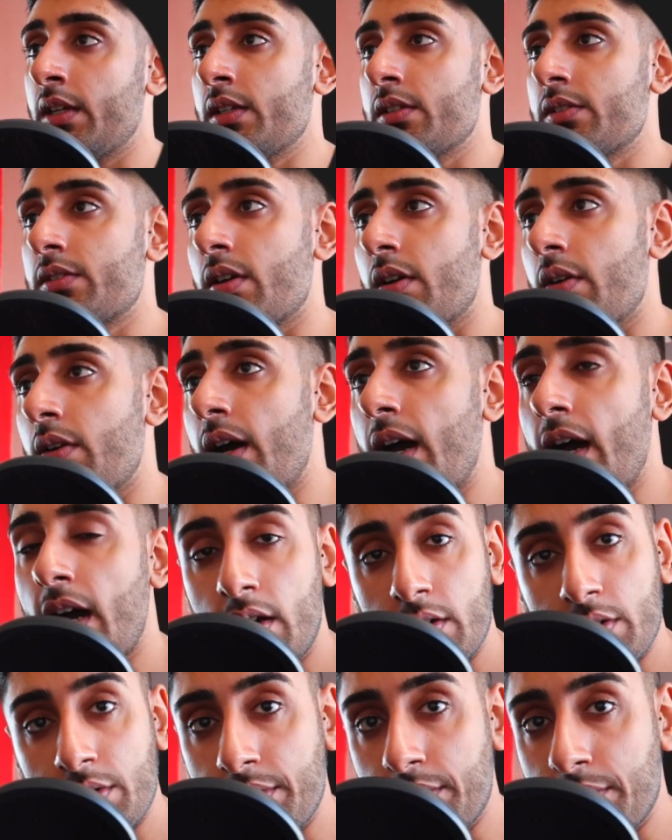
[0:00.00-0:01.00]
So
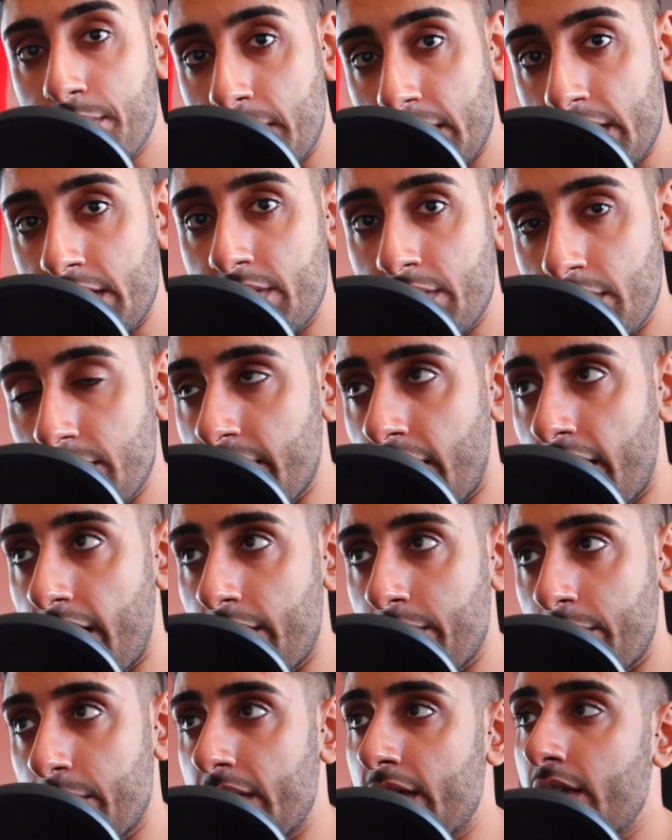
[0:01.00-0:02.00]
how do we do
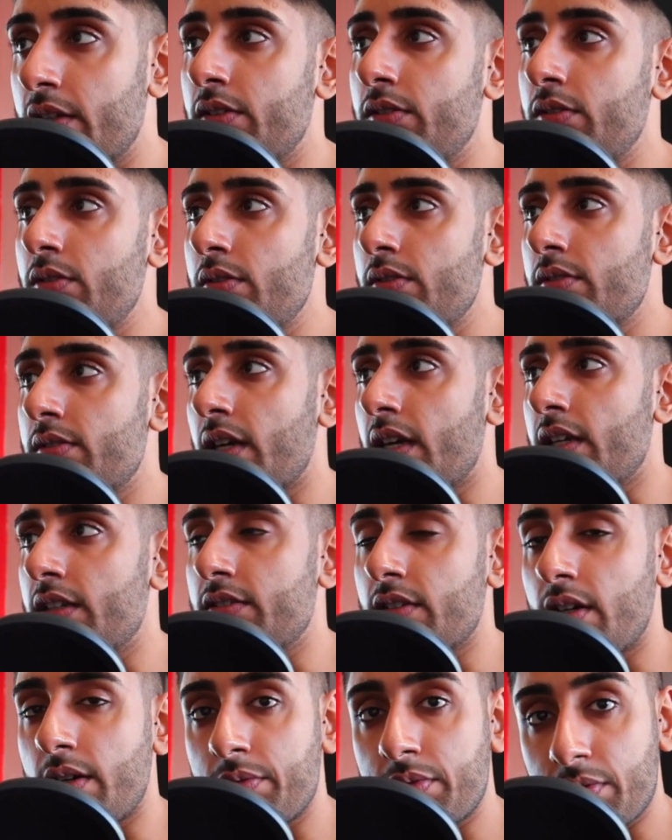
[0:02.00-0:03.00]
that? We can use a
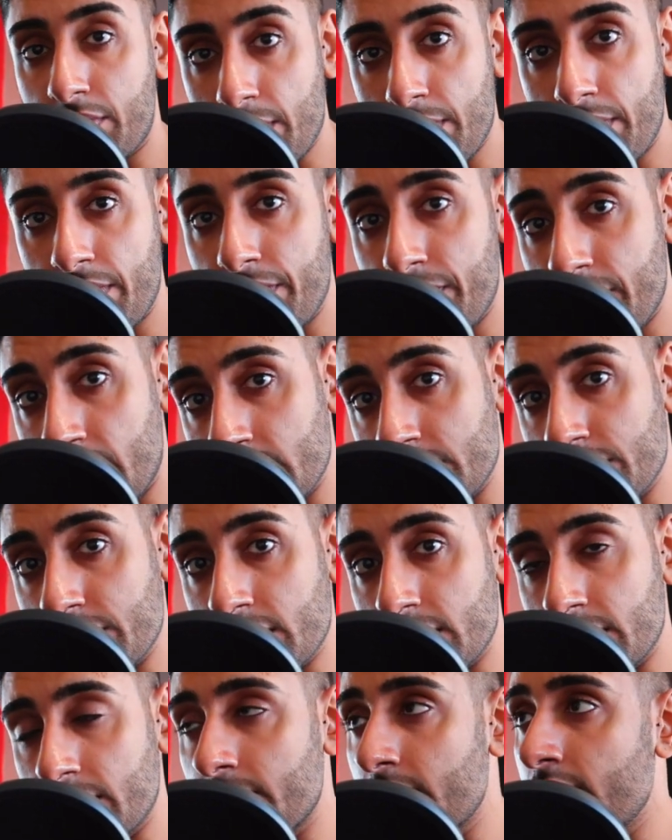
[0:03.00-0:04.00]
JavaScript
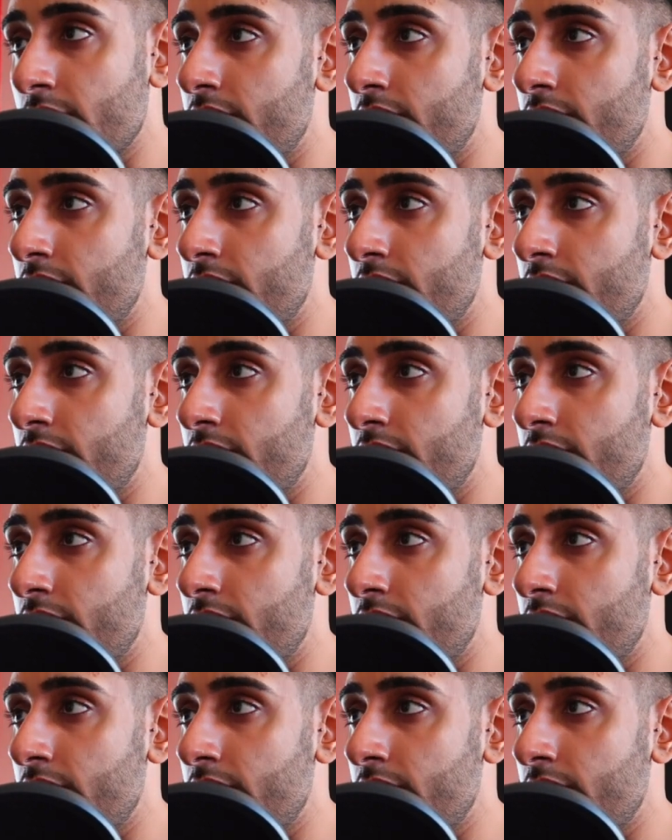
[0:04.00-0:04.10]
function.